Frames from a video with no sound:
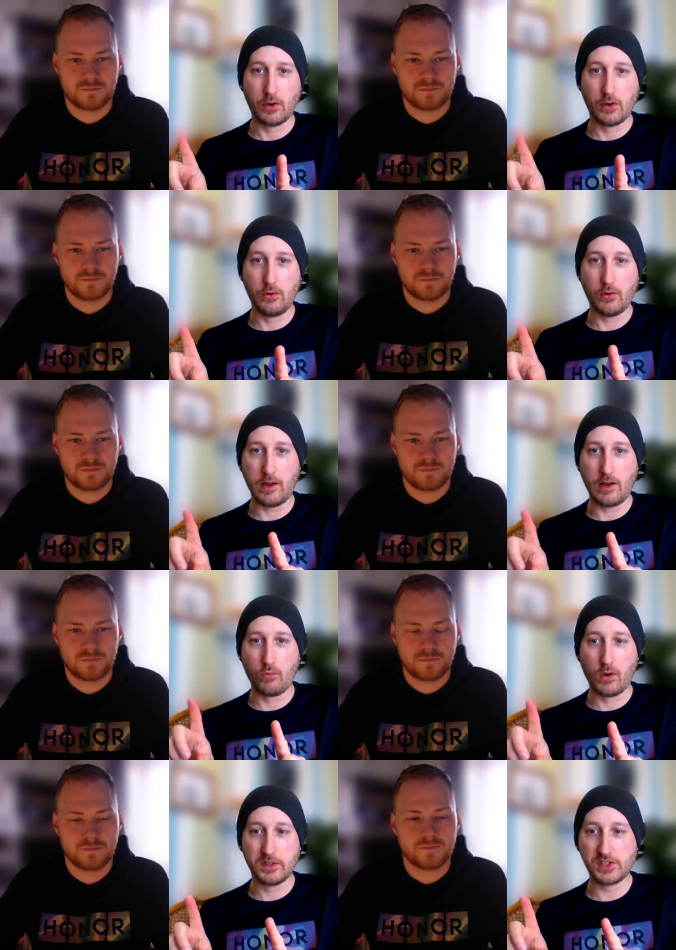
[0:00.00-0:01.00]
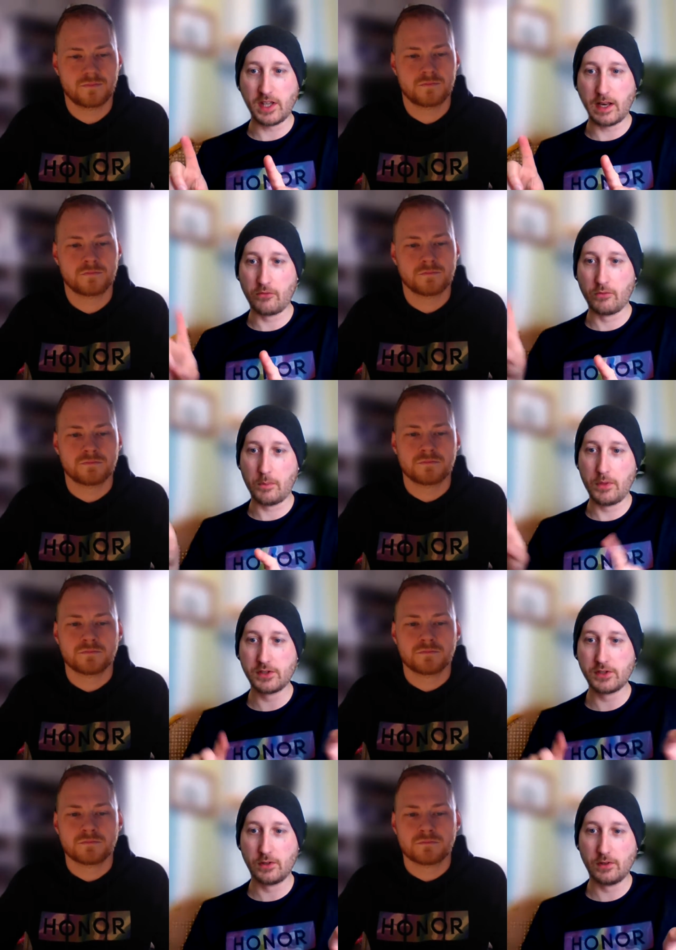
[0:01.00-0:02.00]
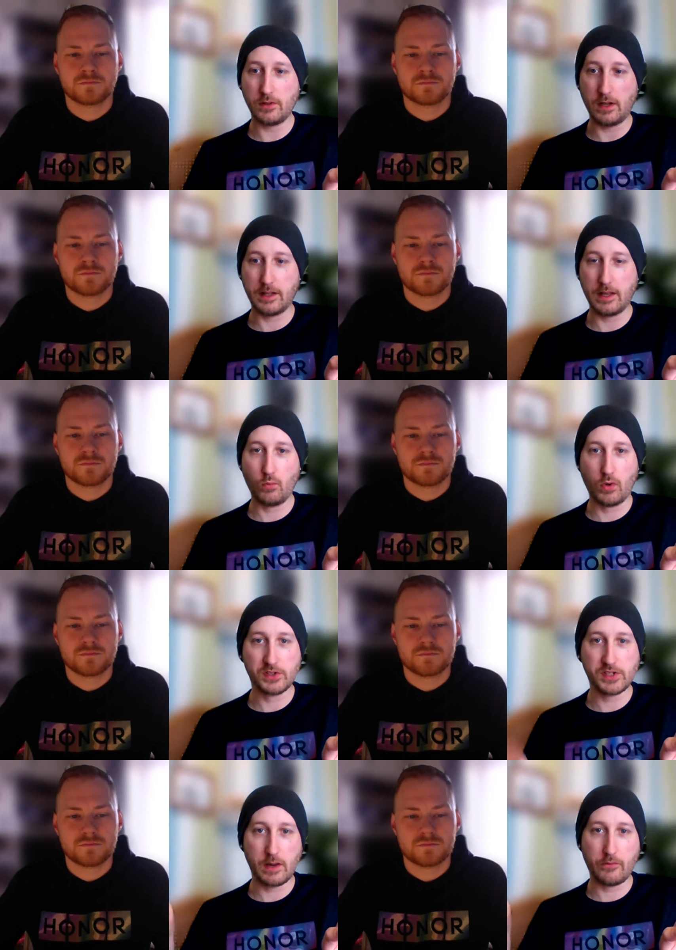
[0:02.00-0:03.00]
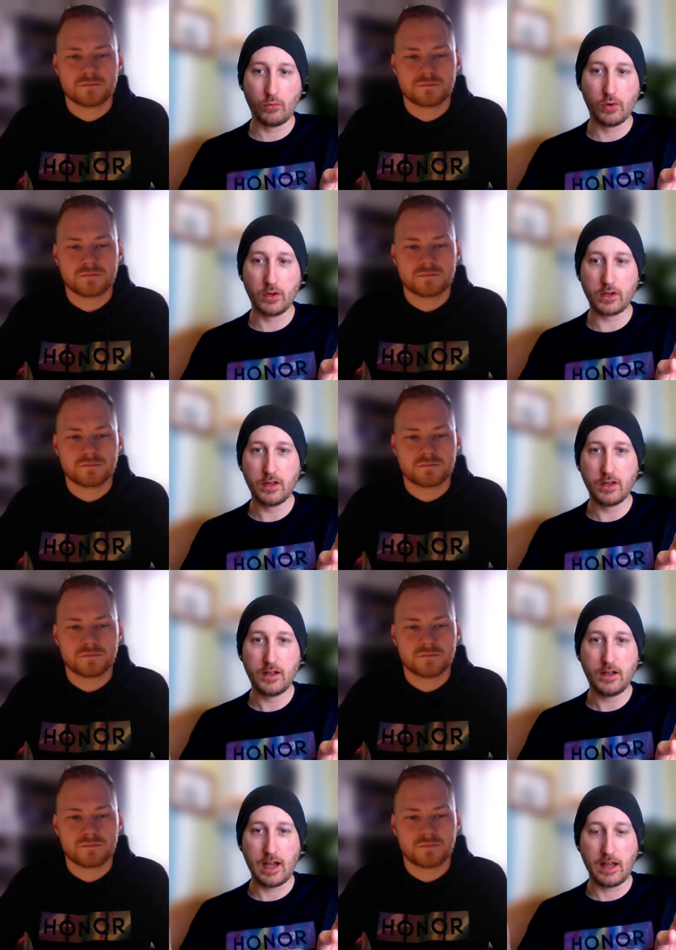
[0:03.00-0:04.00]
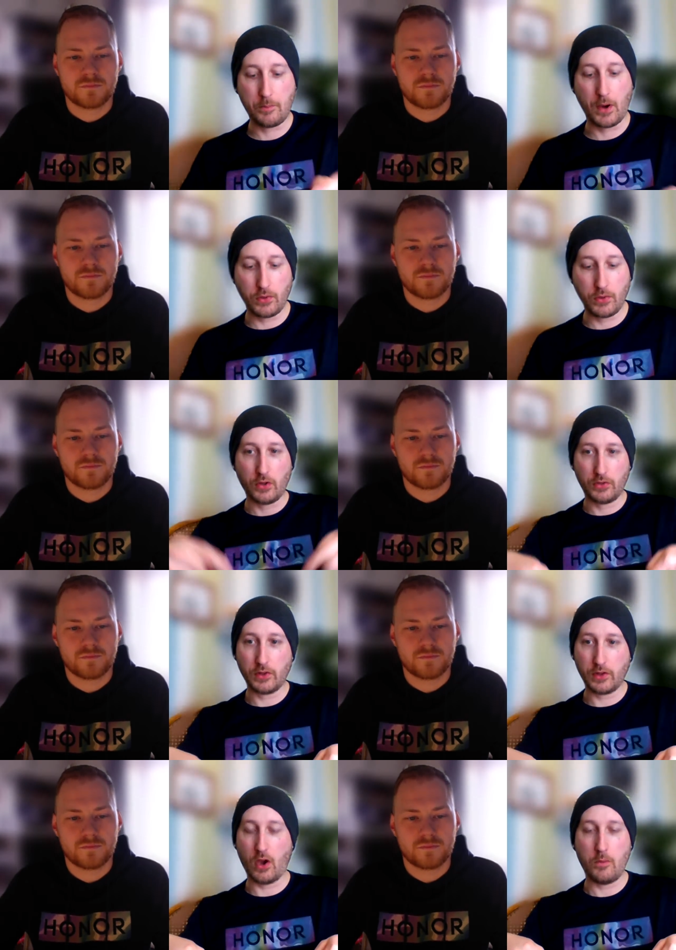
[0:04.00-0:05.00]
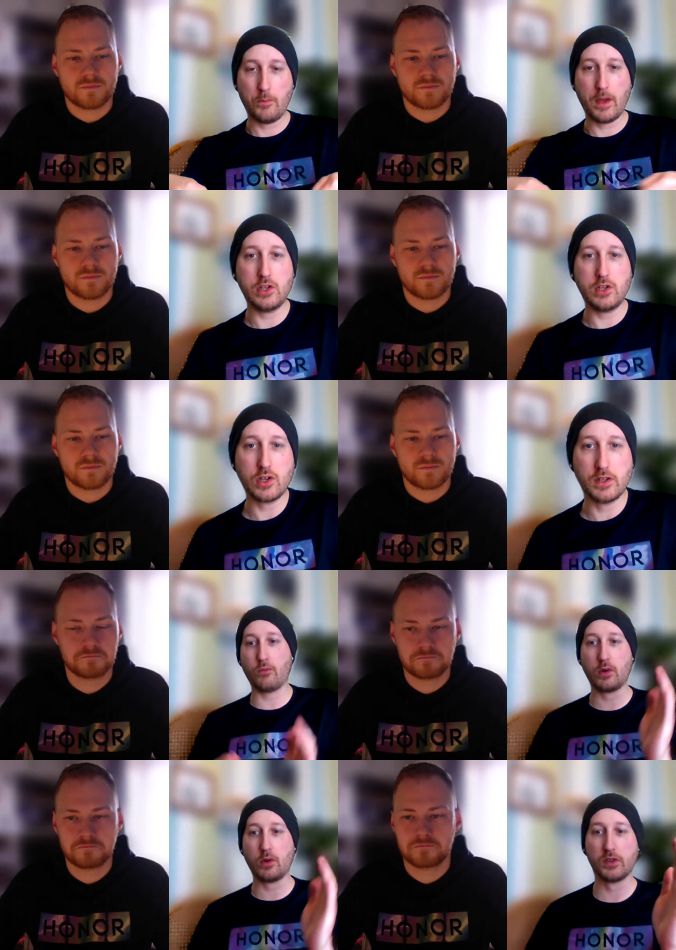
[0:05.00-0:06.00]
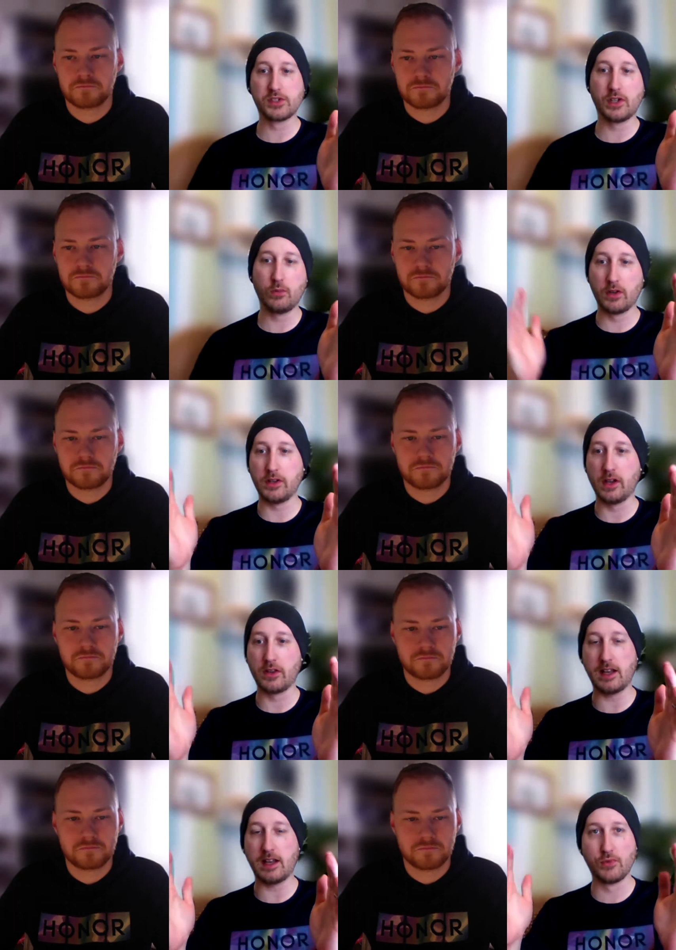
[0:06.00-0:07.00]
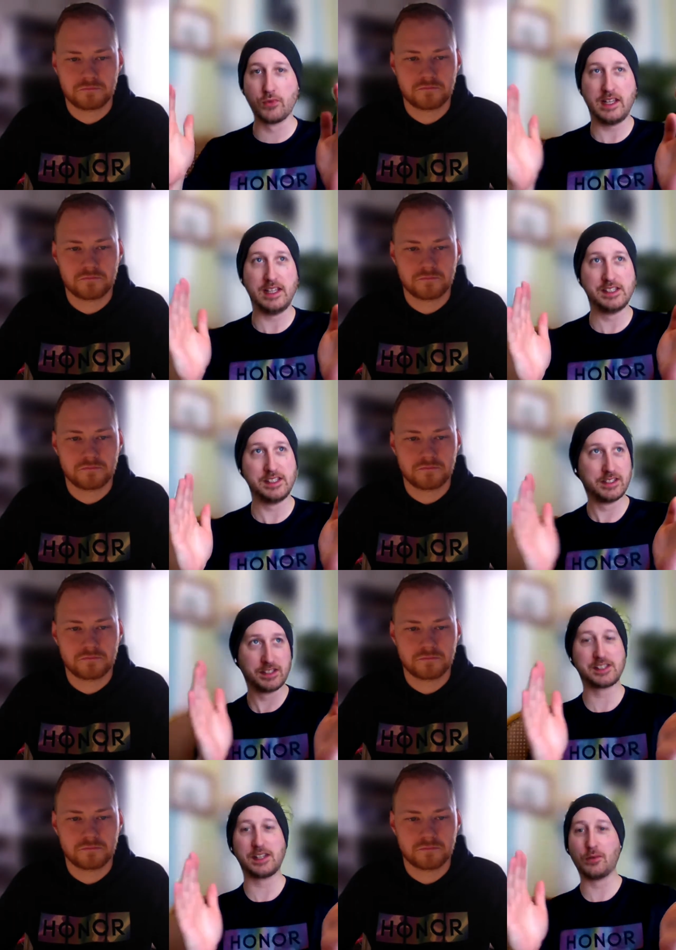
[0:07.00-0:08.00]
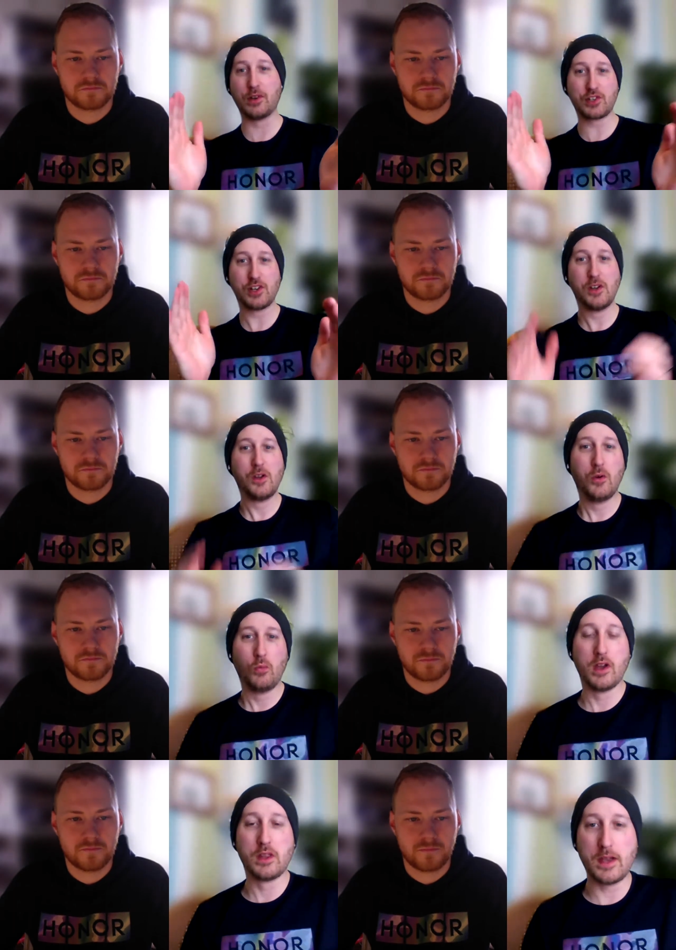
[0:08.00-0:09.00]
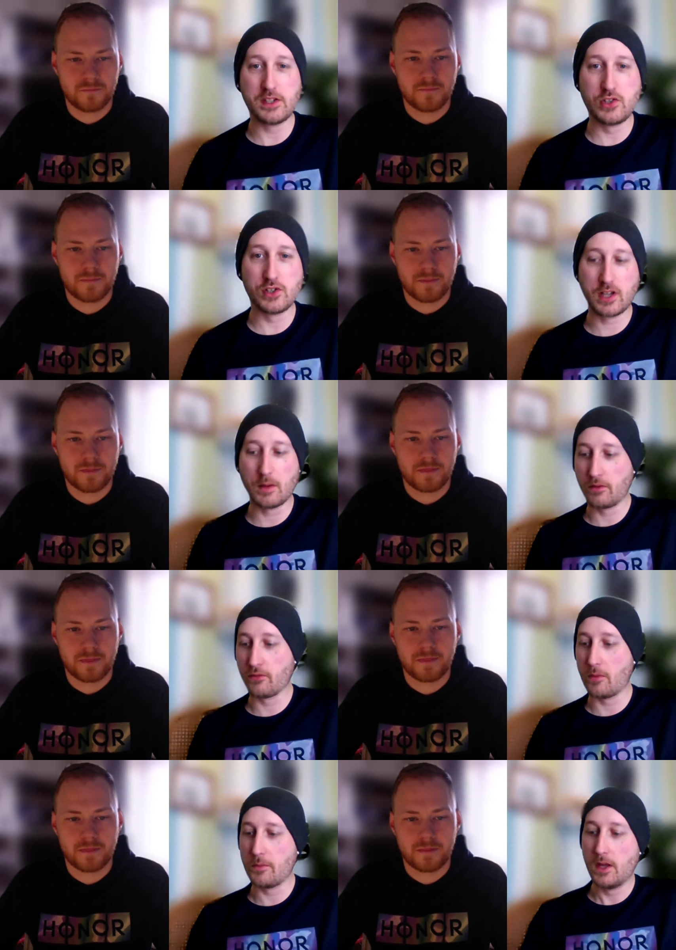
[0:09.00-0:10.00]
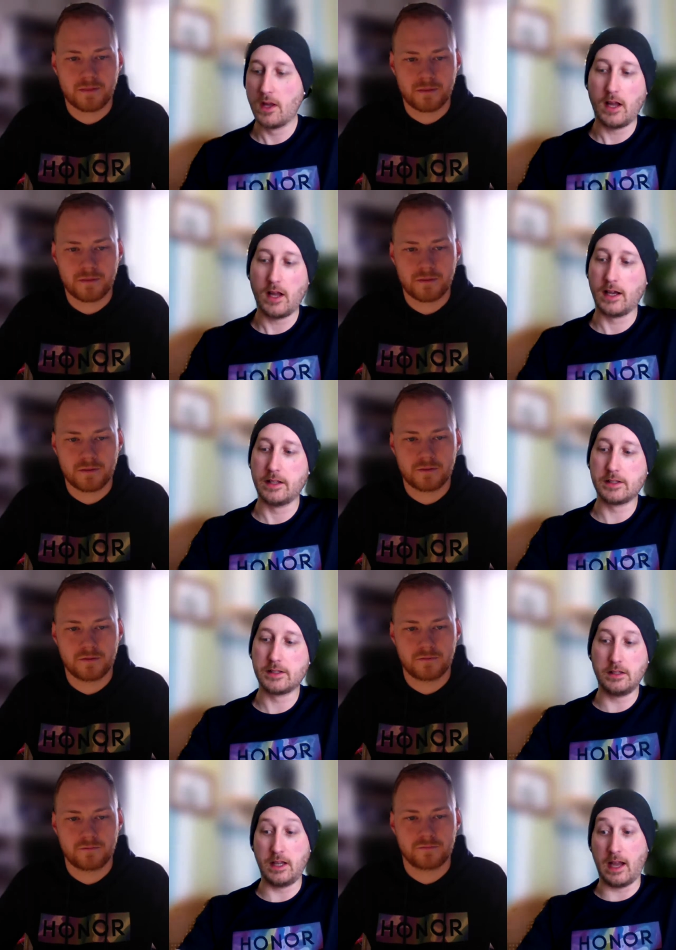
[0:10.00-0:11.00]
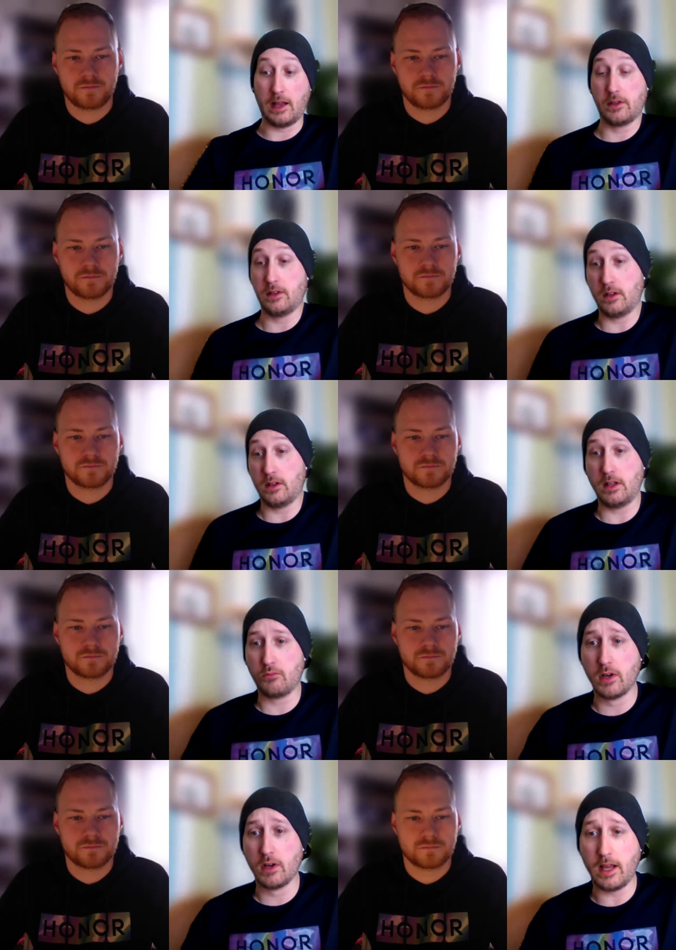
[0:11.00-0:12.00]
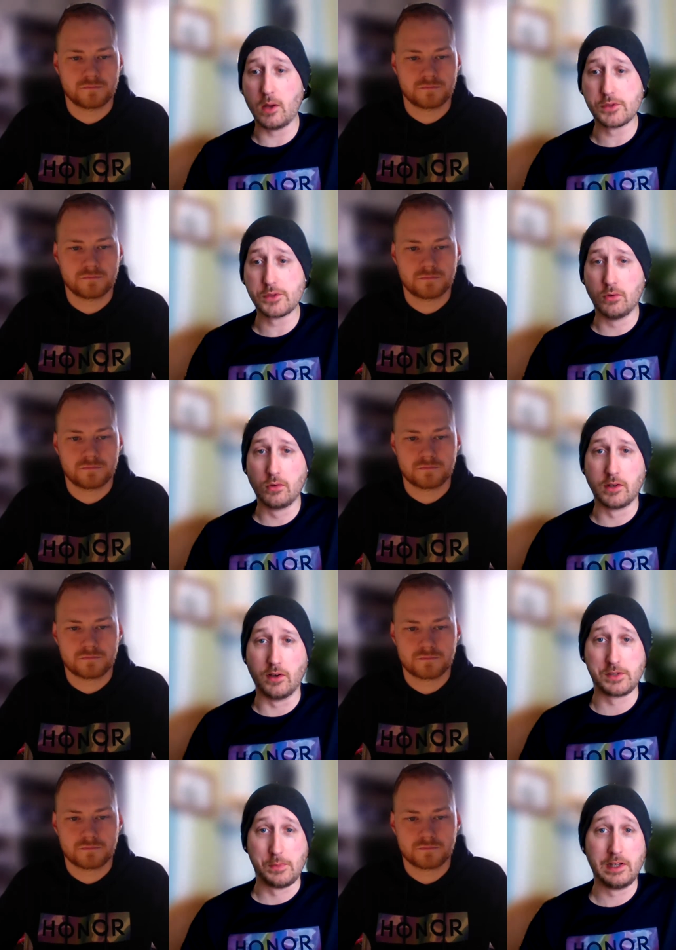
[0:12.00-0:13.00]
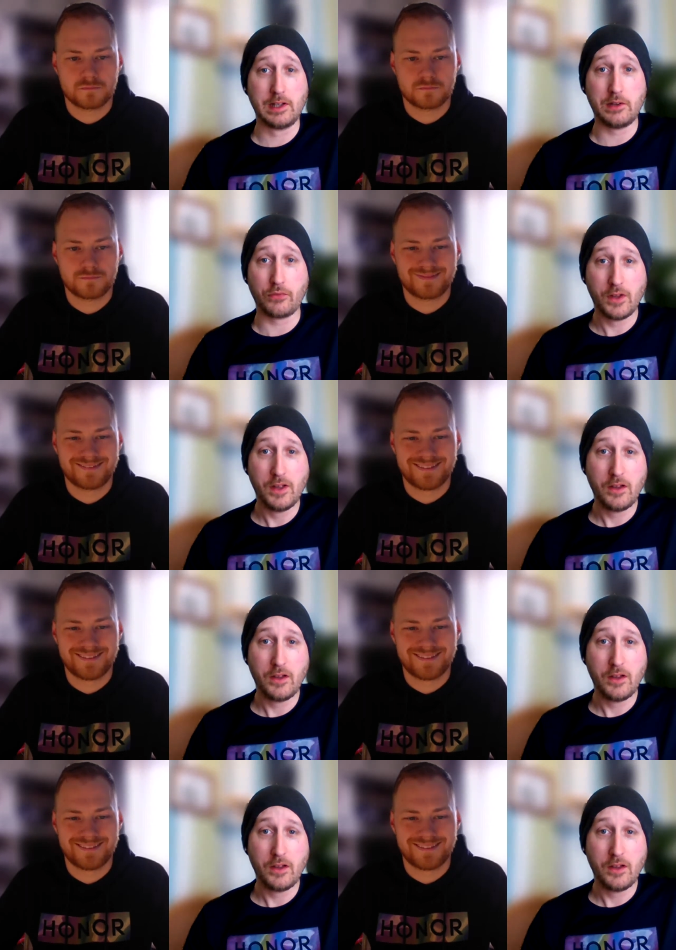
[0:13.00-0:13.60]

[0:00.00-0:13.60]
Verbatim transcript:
Speaker 1: so I have one set up for my personal and then one set up for work. And they're both on the homepage. I can just have one on one side, one on the other, and it's really easy to distinguish where the messages are coming from. And yeah, it, it really helps organize my life